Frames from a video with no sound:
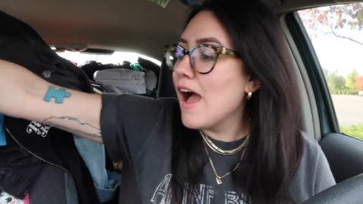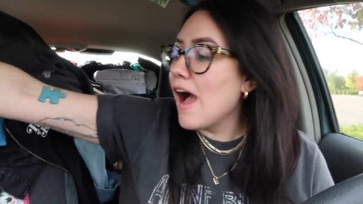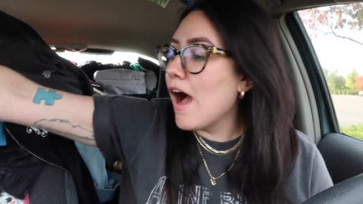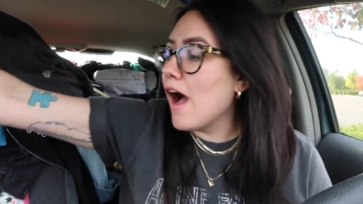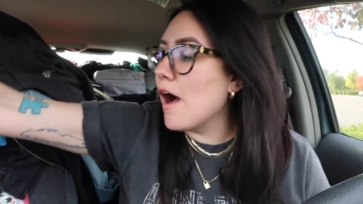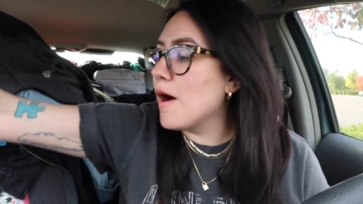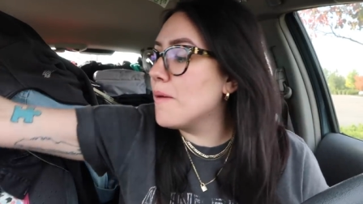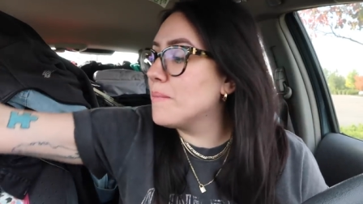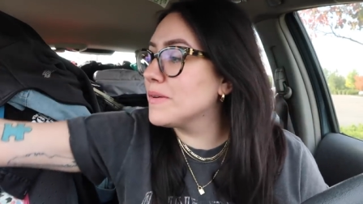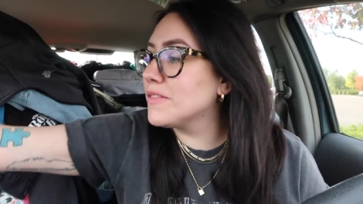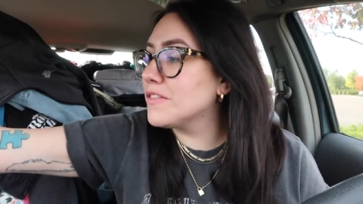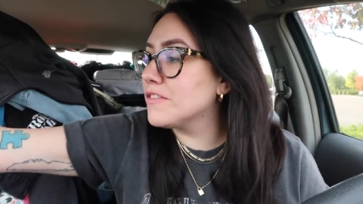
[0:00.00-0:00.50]

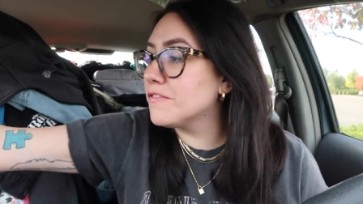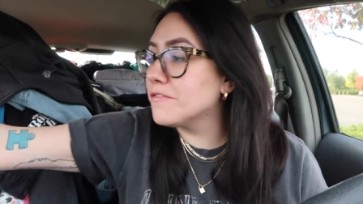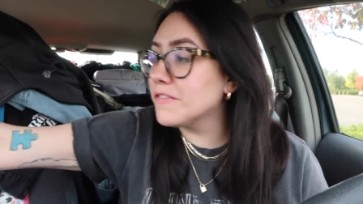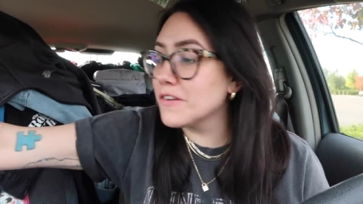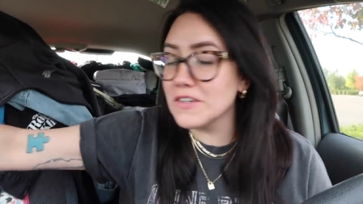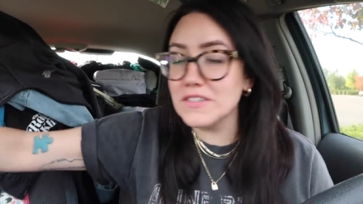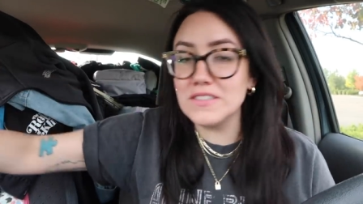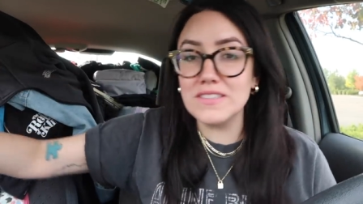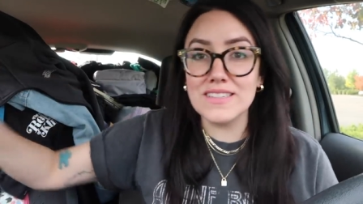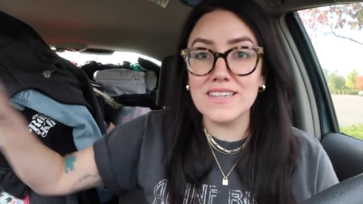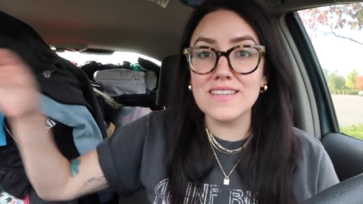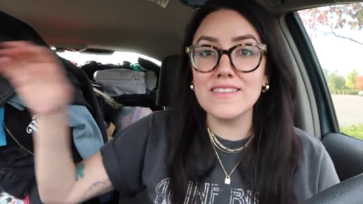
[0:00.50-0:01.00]
But the
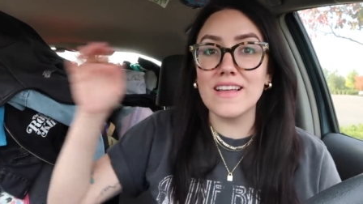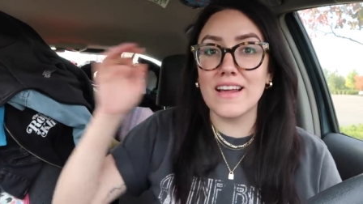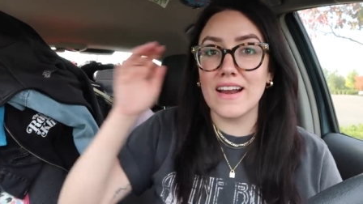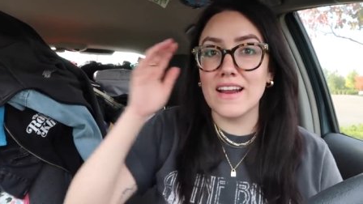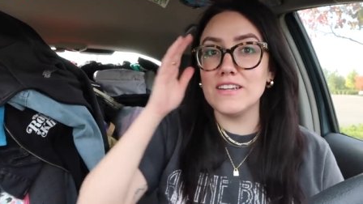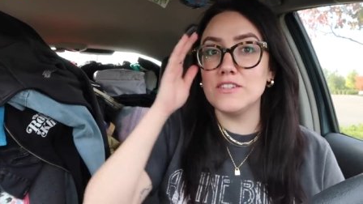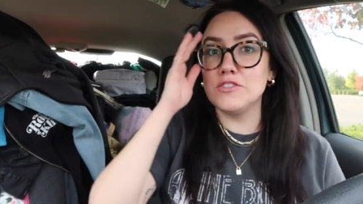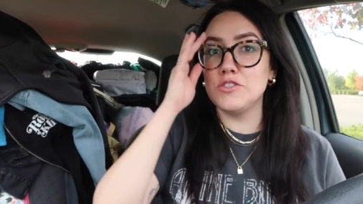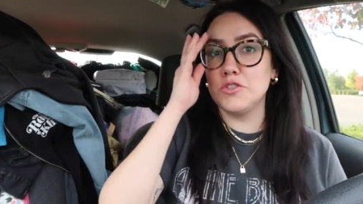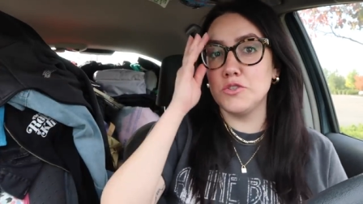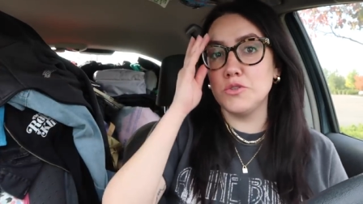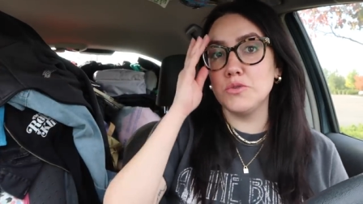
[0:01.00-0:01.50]
first thing that I
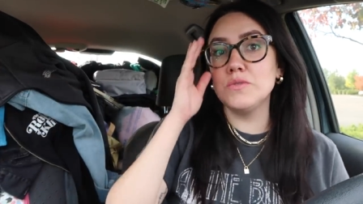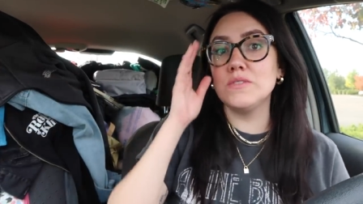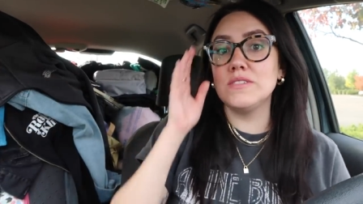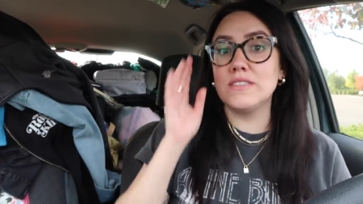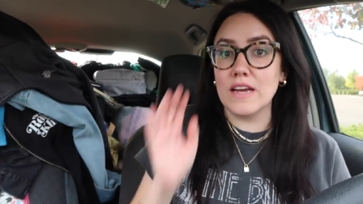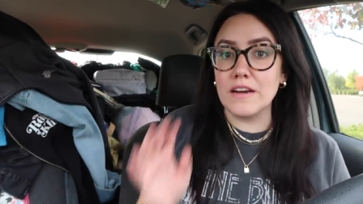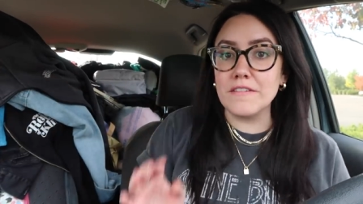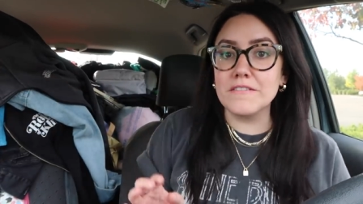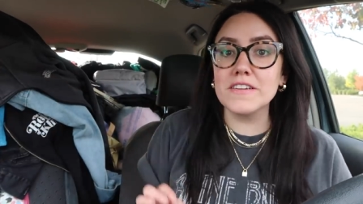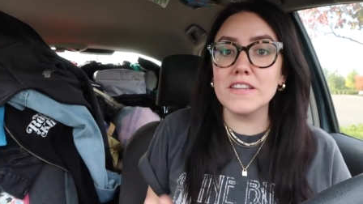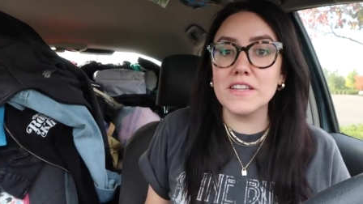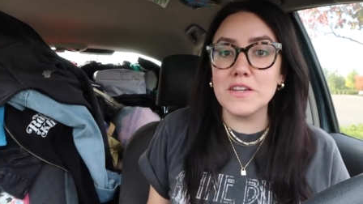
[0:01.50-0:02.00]
do
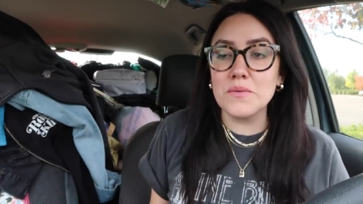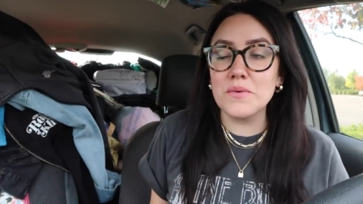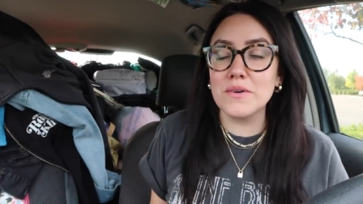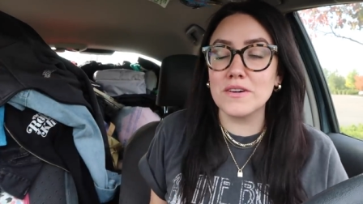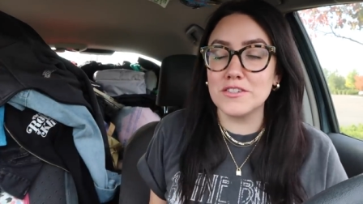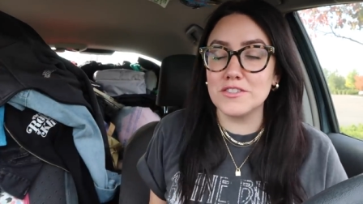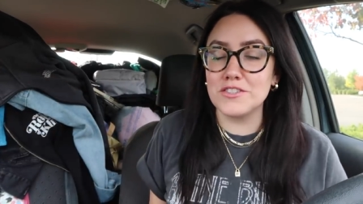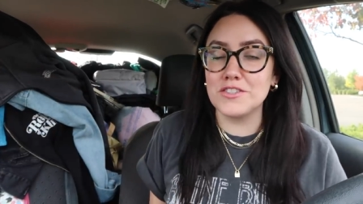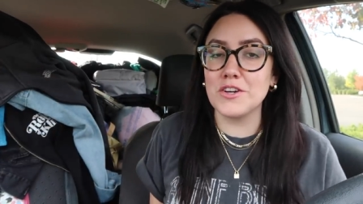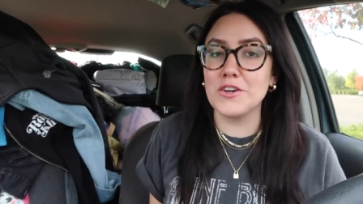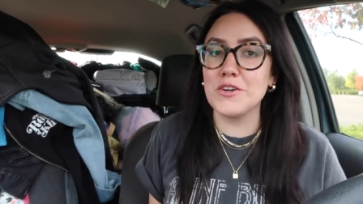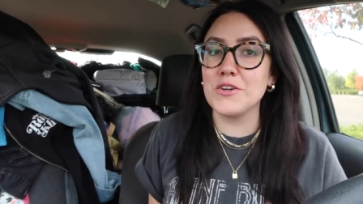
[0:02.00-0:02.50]
definitely
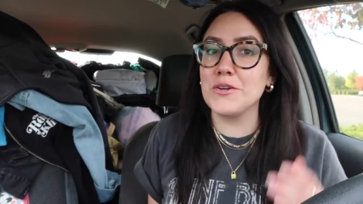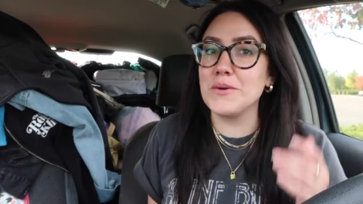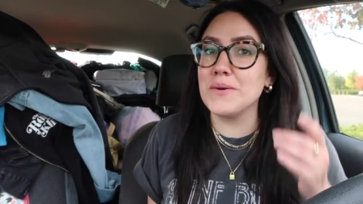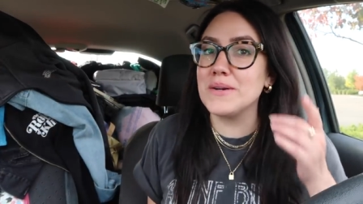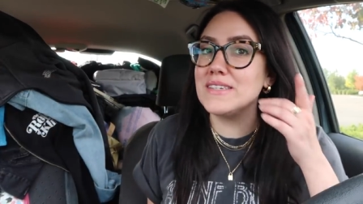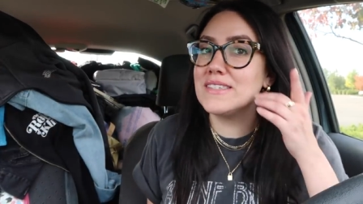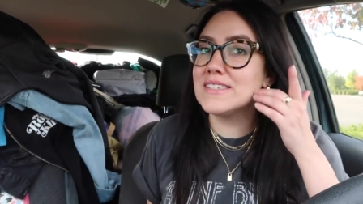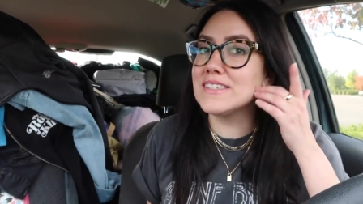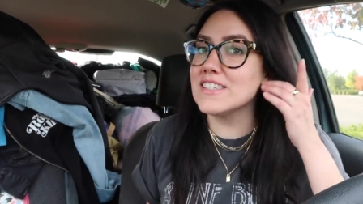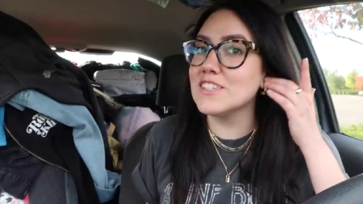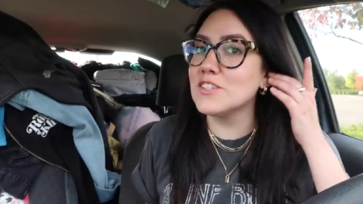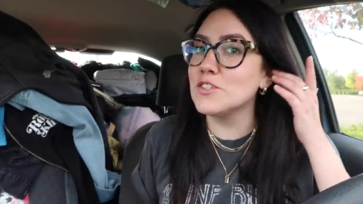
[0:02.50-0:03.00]
wanna show you
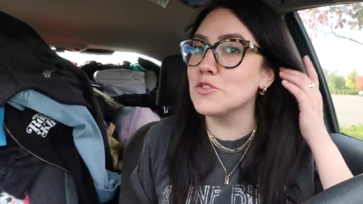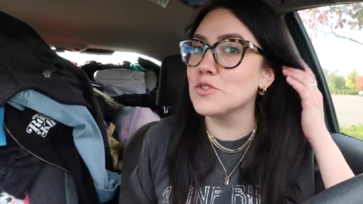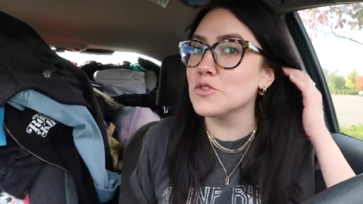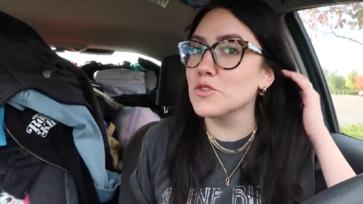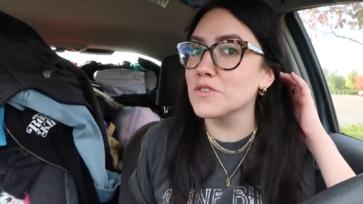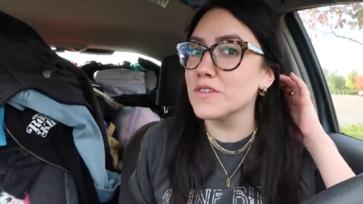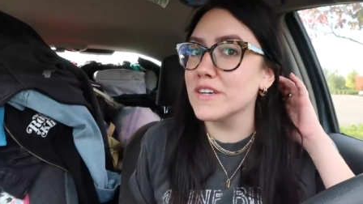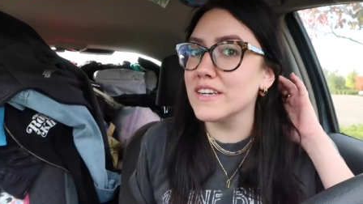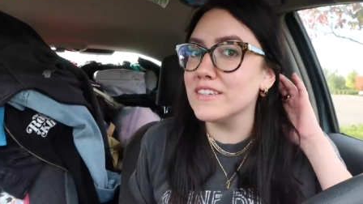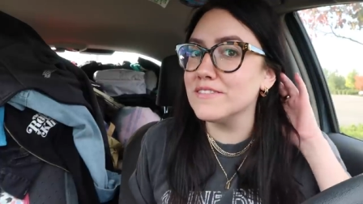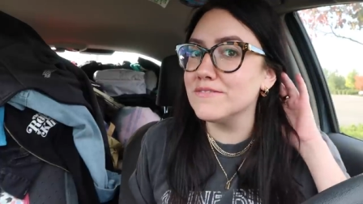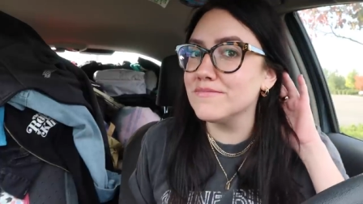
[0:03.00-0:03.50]
is this
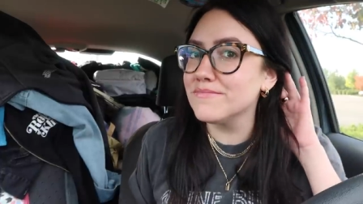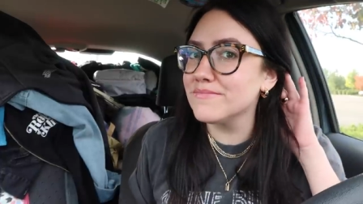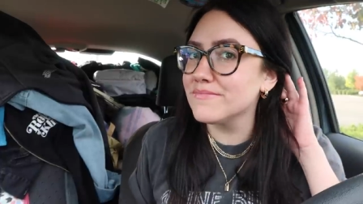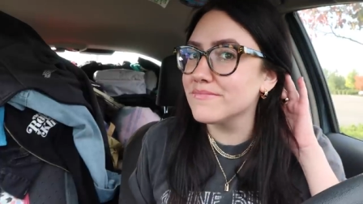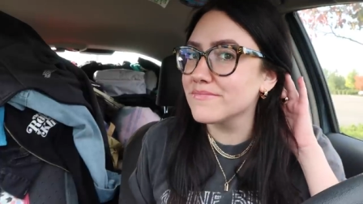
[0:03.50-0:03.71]
jewelry.